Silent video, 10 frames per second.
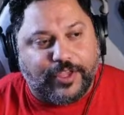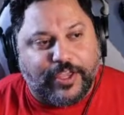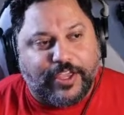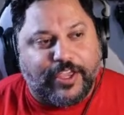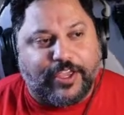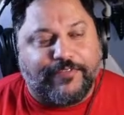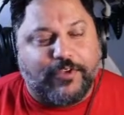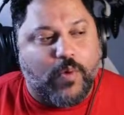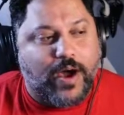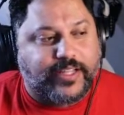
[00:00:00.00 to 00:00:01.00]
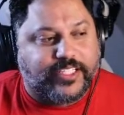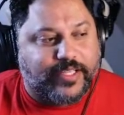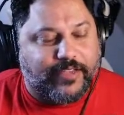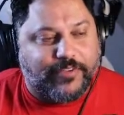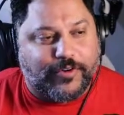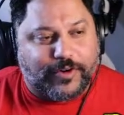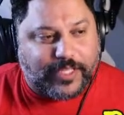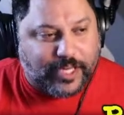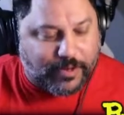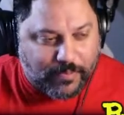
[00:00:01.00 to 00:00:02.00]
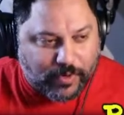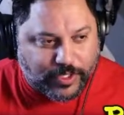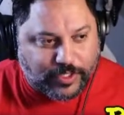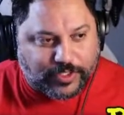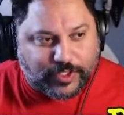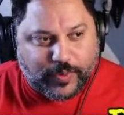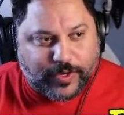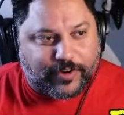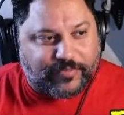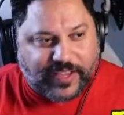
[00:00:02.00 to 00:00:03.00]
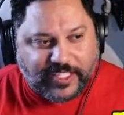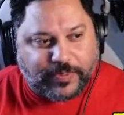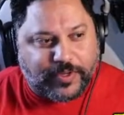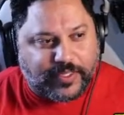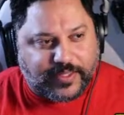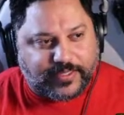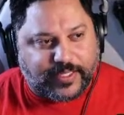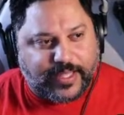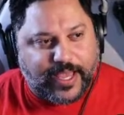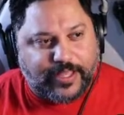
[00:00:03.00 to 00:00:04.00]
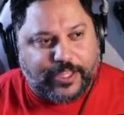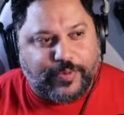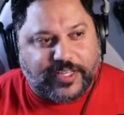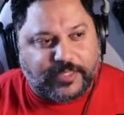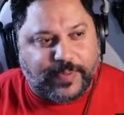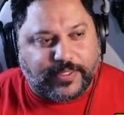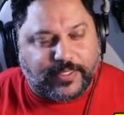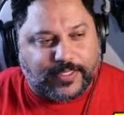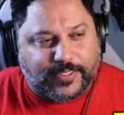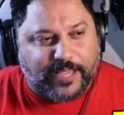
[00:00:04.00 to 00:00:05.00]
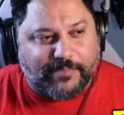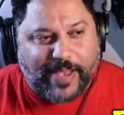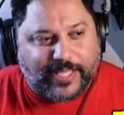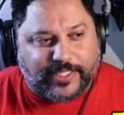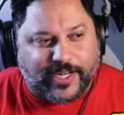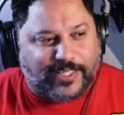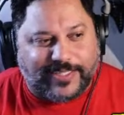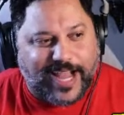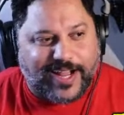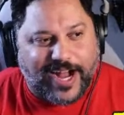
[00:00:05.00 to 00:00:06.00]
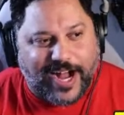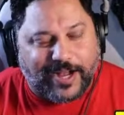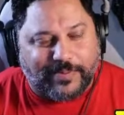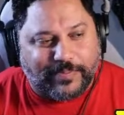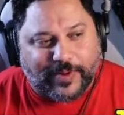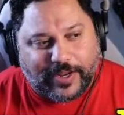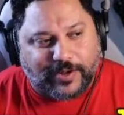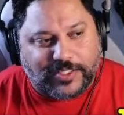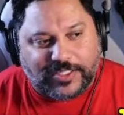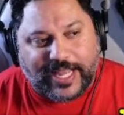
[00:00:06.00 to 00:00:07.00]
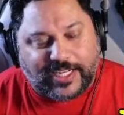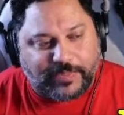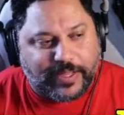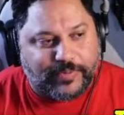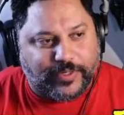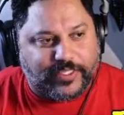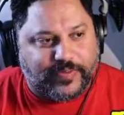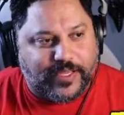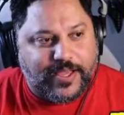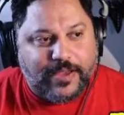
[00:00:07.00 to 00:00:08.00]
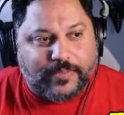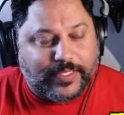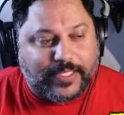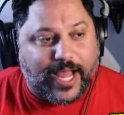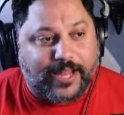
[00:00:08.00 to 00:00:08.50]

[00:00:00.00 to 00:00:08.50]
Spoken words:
if you're more used to Twitter and Facebook and things like that, you would expect it to say mastodon.com, right, or /BetaBoyTV, but it's not,